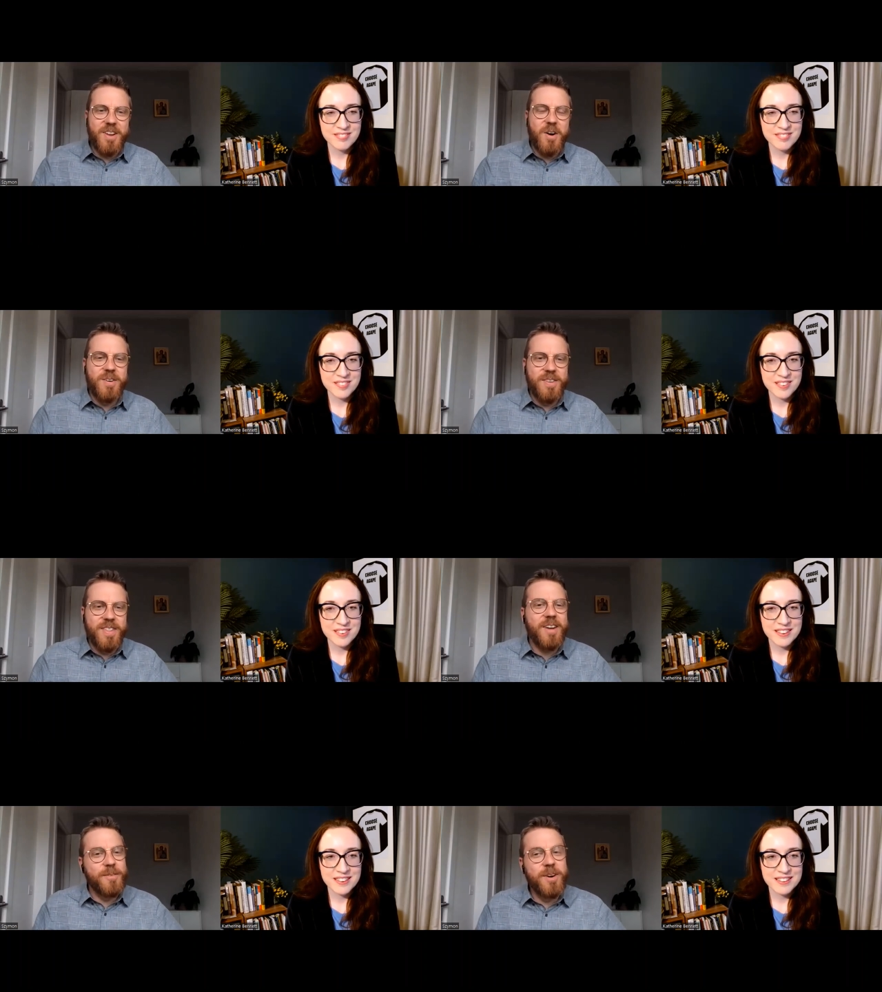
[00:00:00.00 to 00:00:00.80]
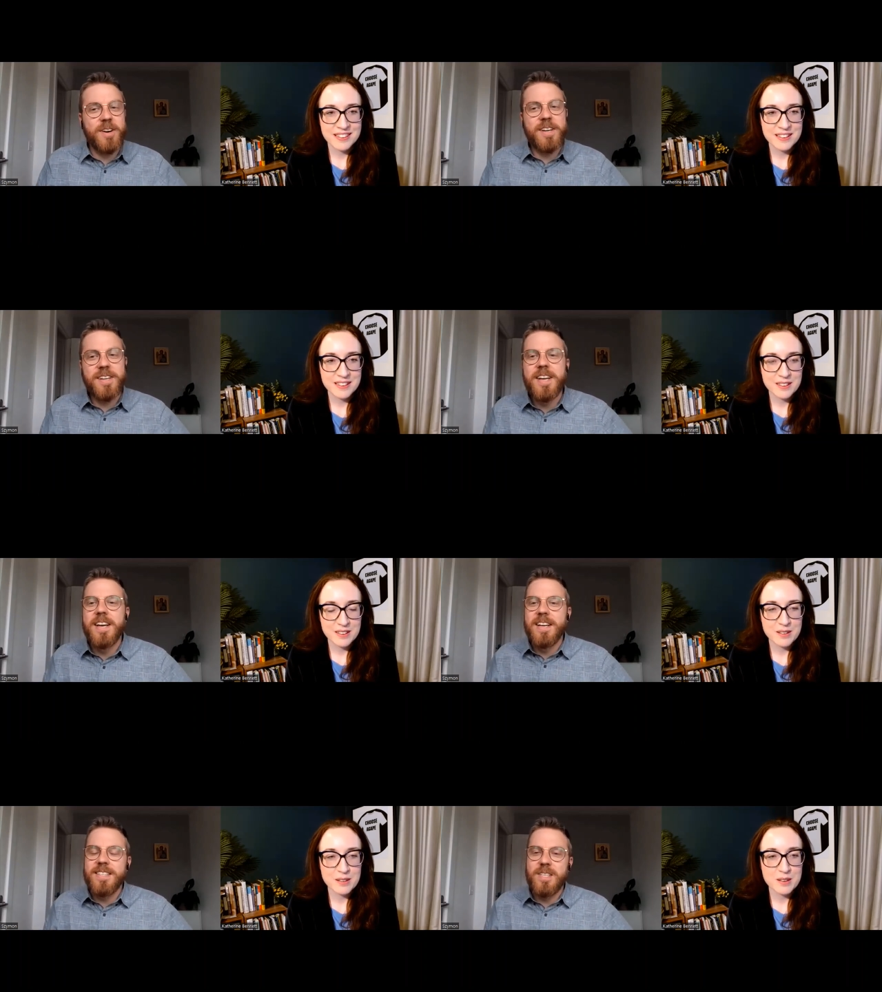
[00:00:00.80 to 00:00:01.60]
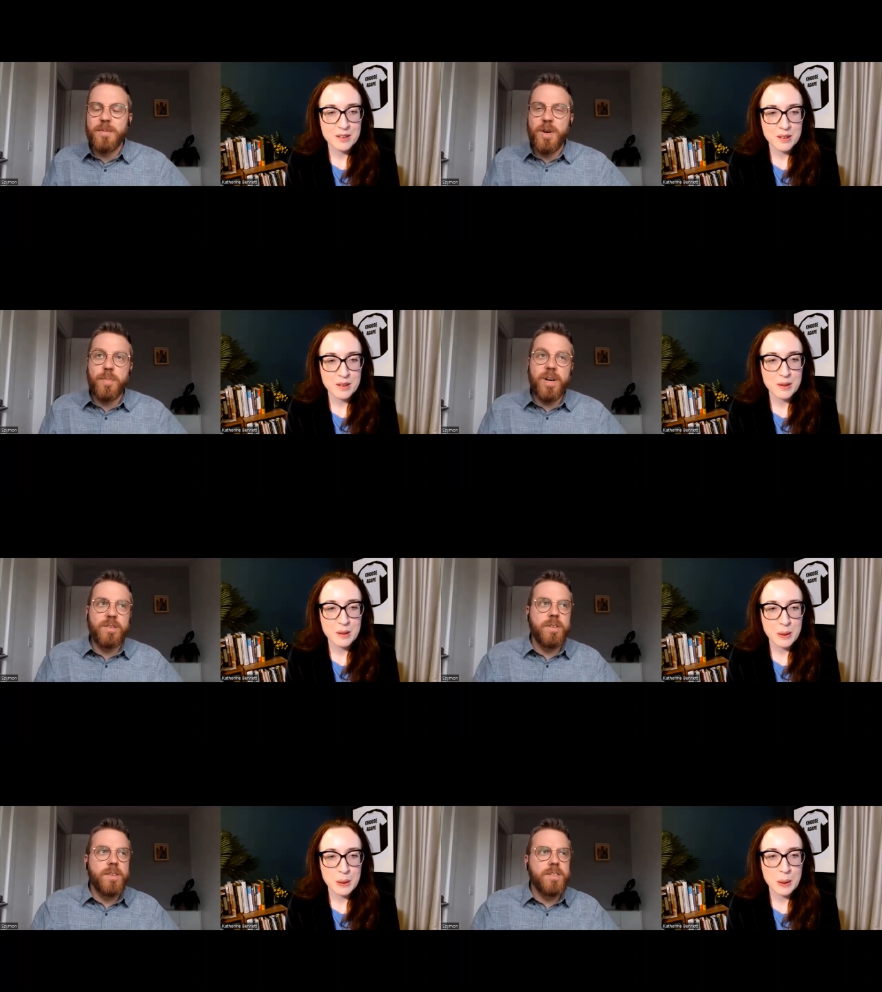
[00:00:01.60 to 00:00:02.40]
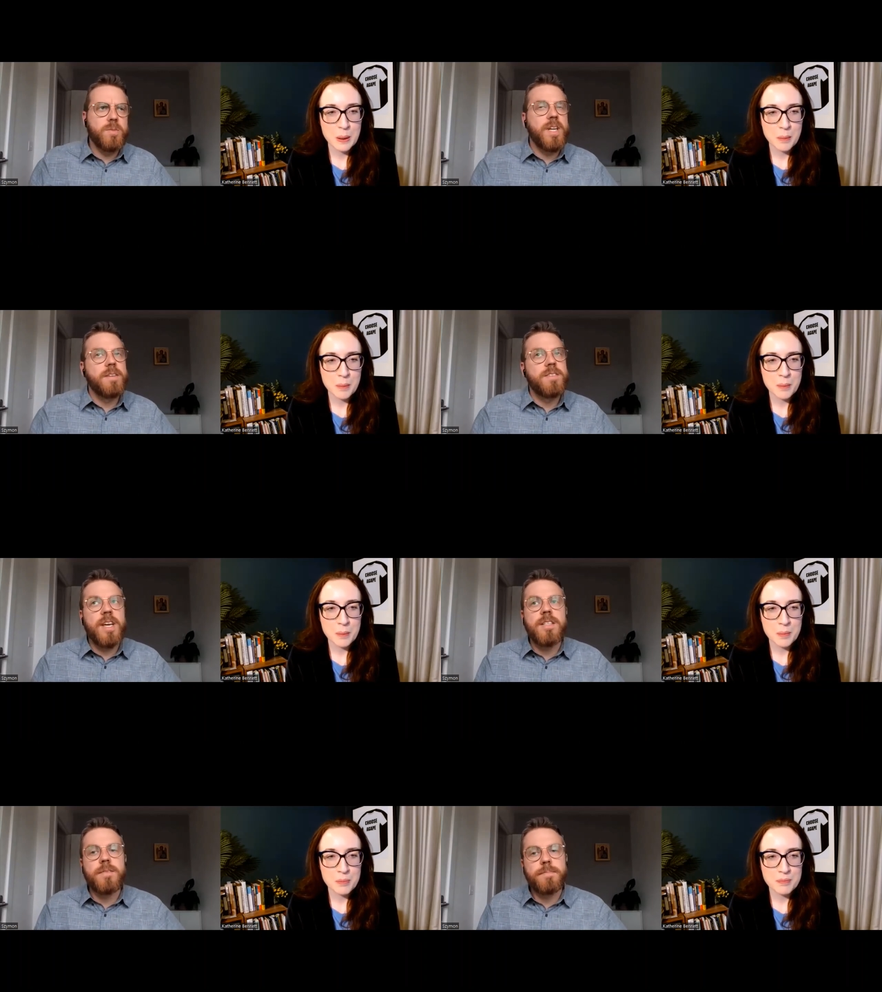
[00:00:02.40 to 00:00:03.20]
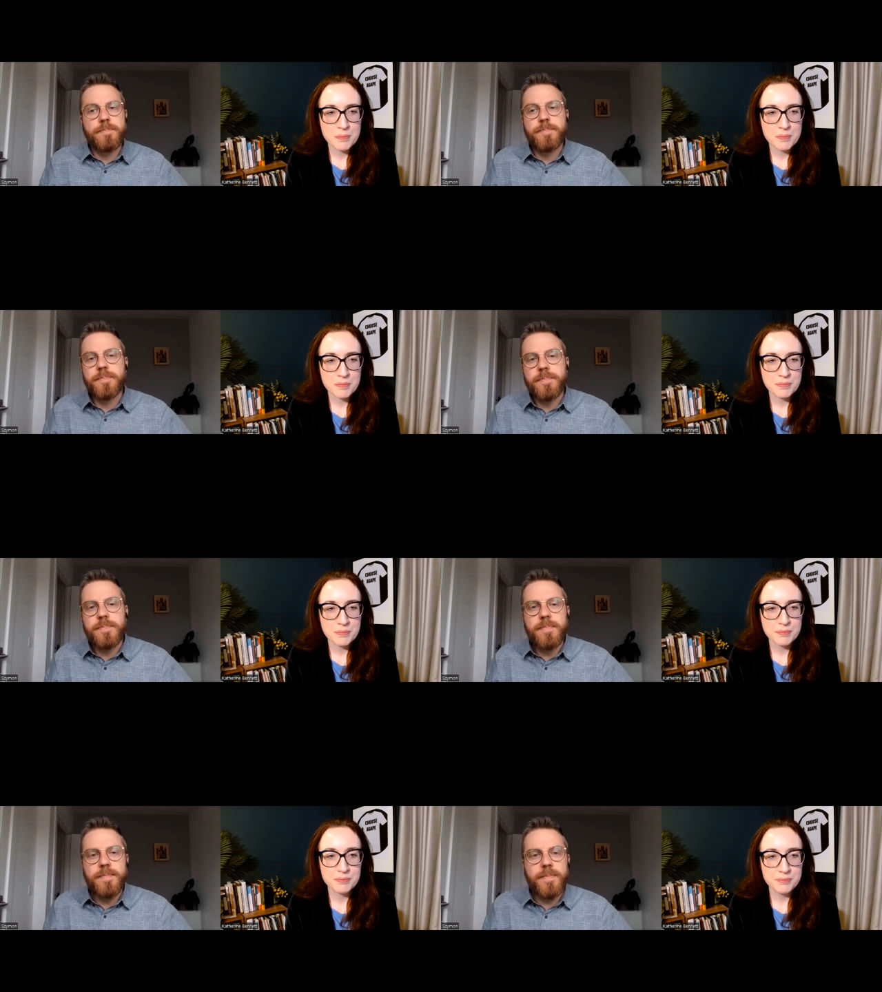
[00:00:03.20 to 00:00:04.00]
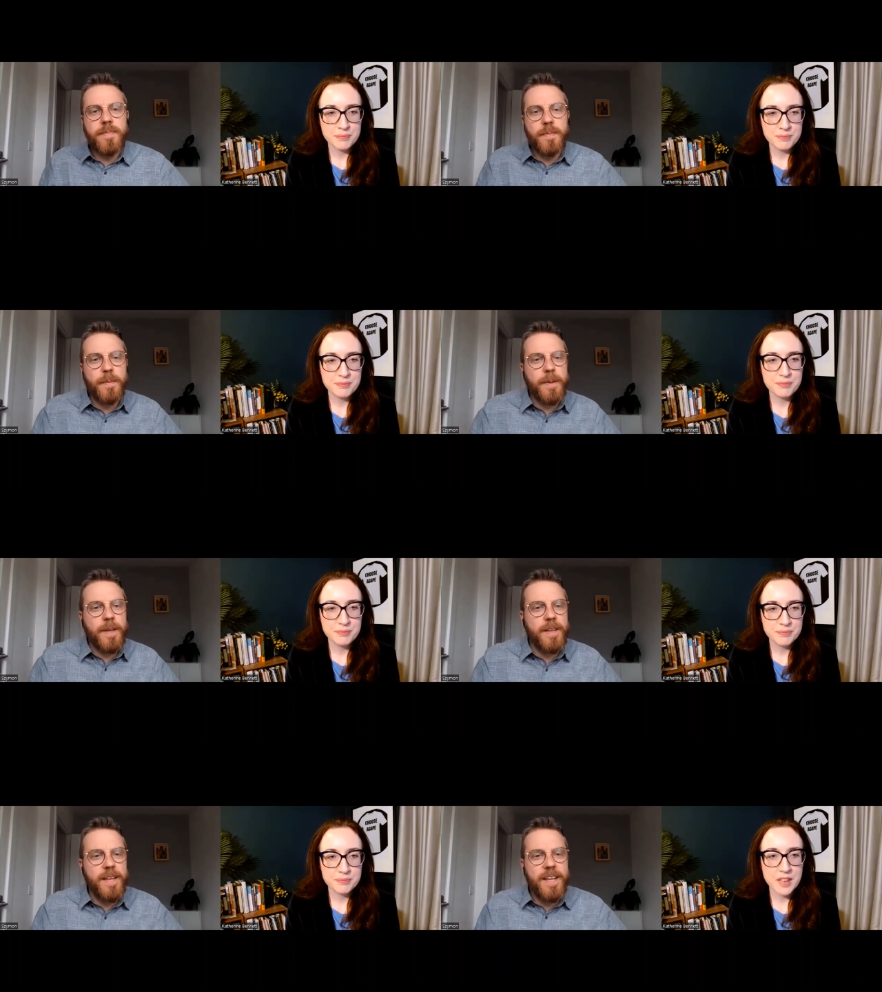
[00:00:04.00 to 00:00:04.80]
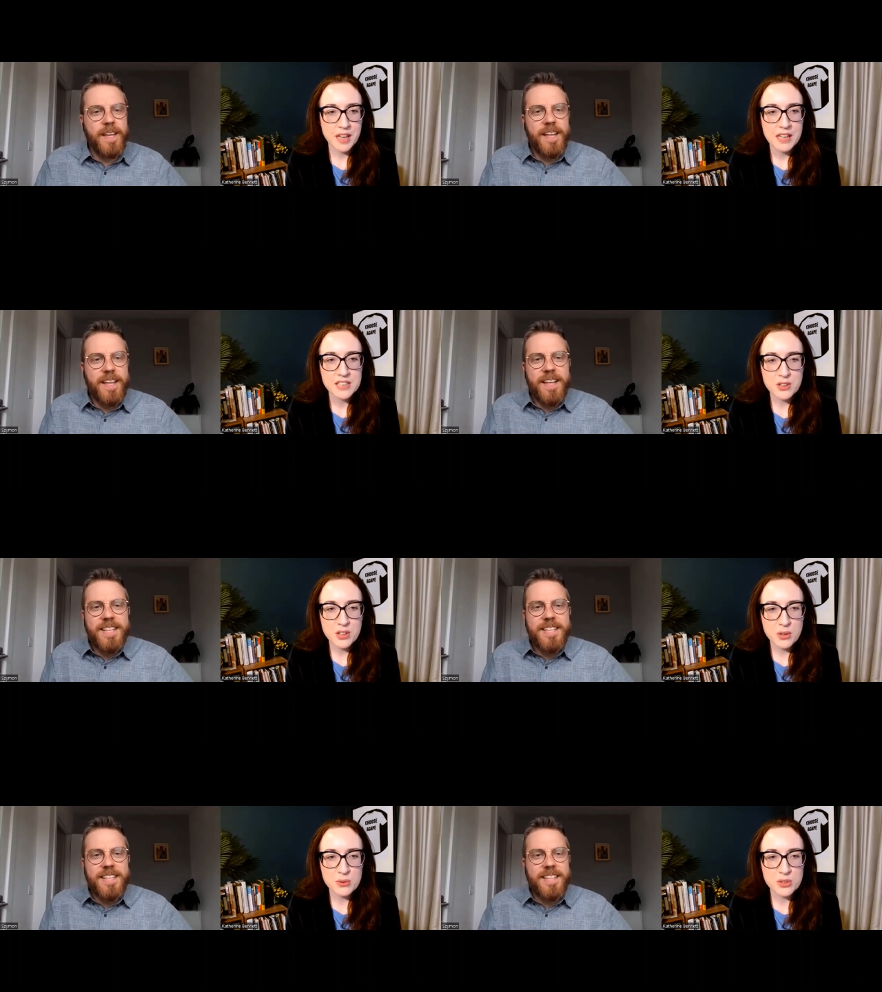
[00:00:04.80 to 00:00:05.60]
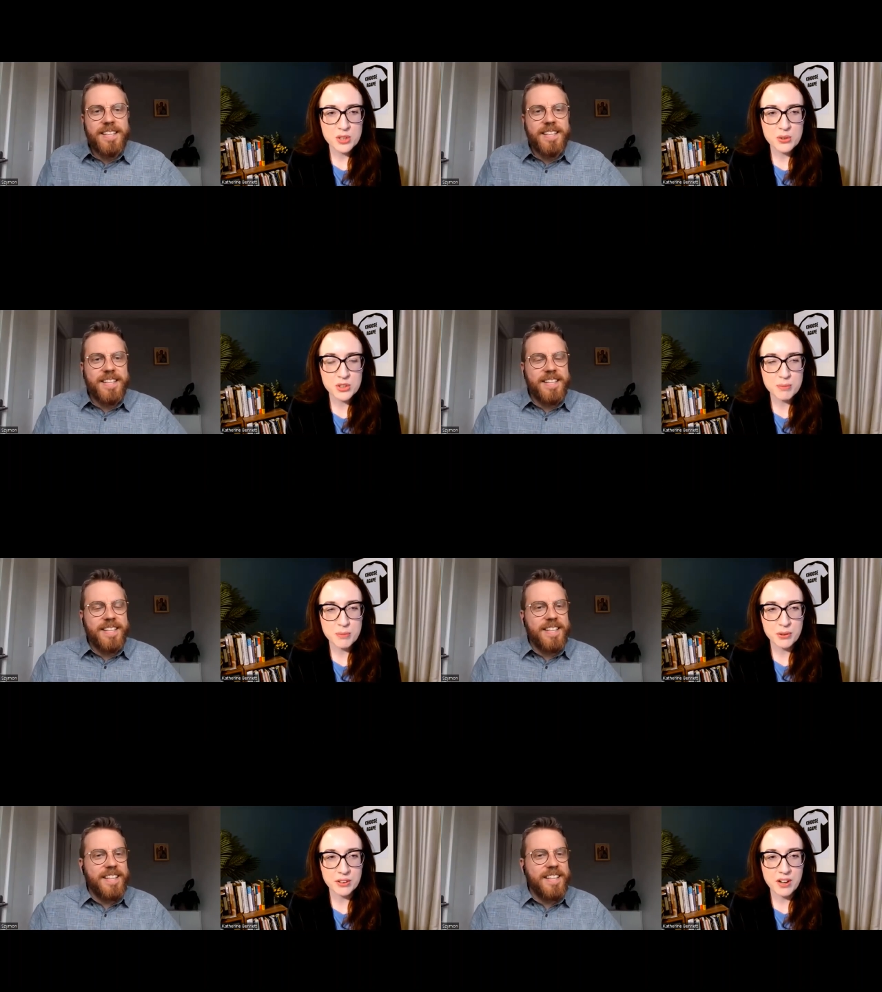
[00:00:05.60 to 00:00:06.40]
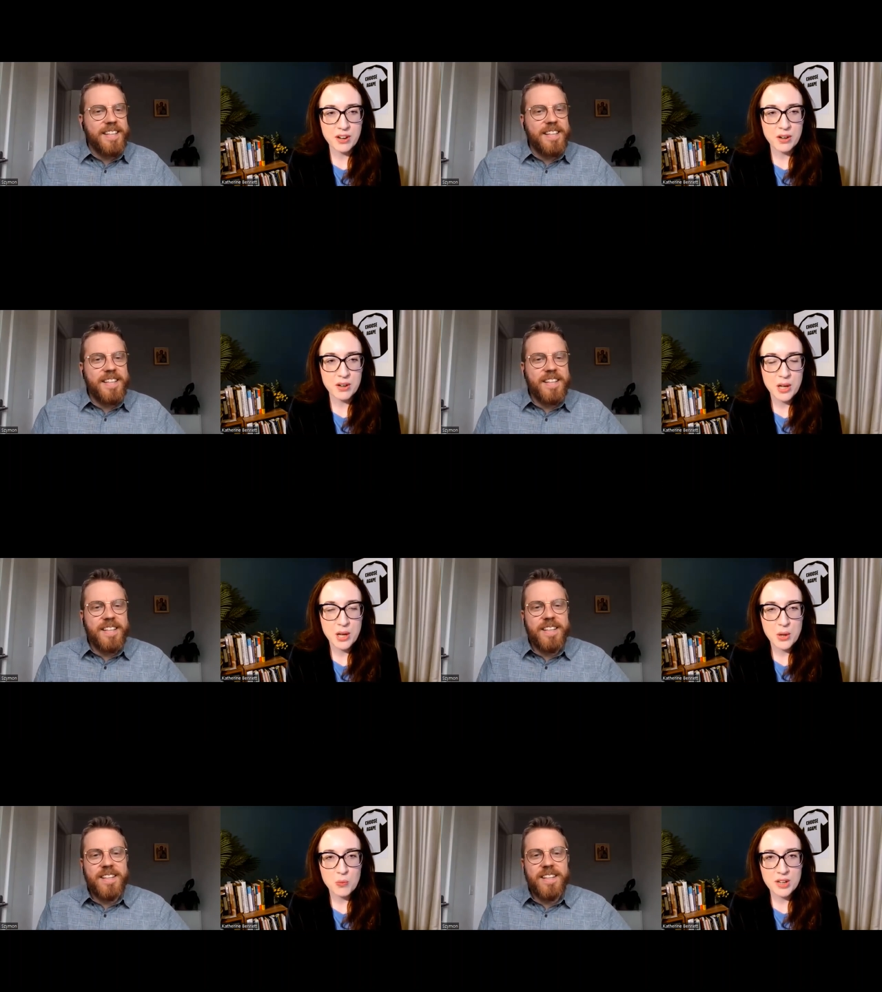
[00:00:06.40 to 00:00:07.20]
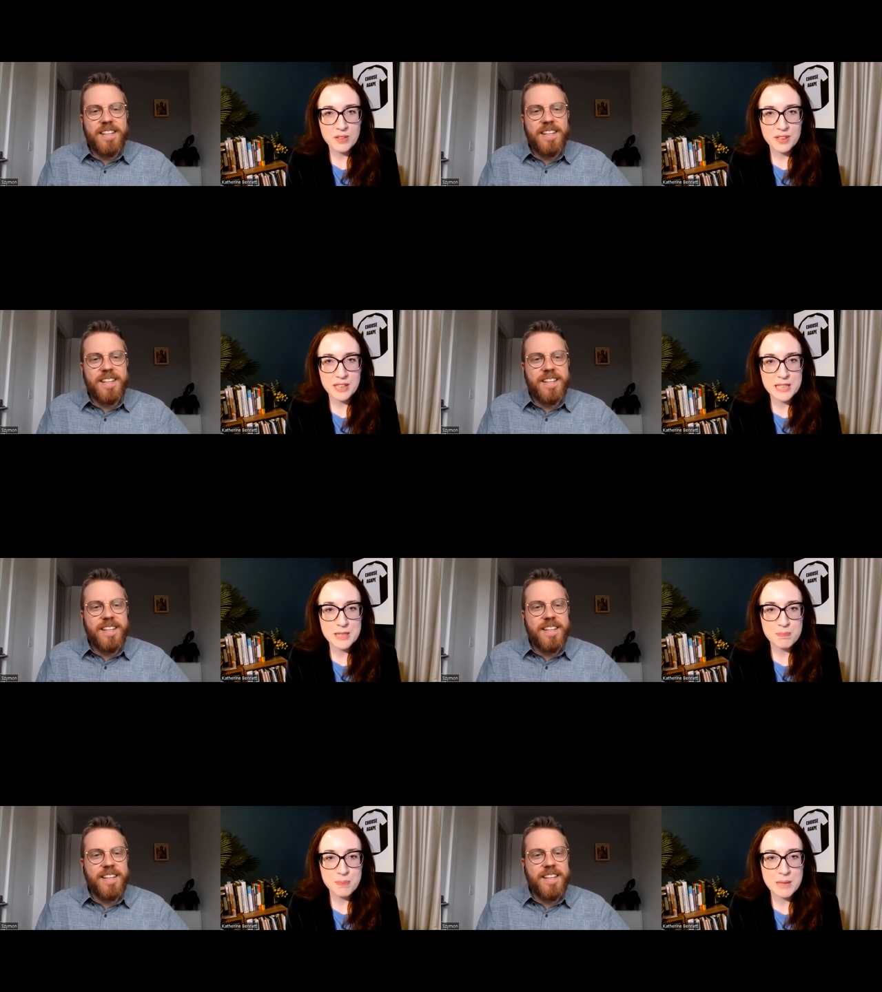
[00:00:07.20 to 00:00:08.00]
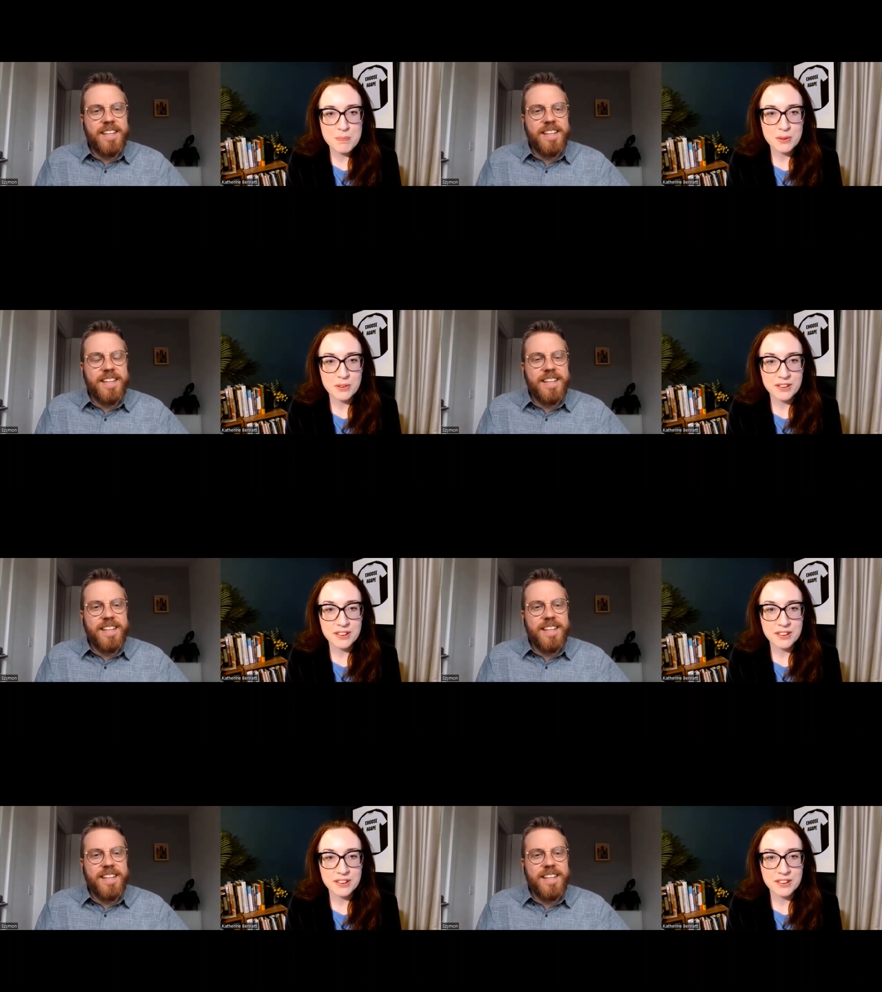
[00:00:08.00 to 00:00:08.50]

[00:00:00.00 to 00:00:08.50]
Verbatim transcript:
Speaker 1: carry on that work. That's part of the reasons why I've stayed.
Speaker 2: Mm. Yeah. So you you Szymon are one of these people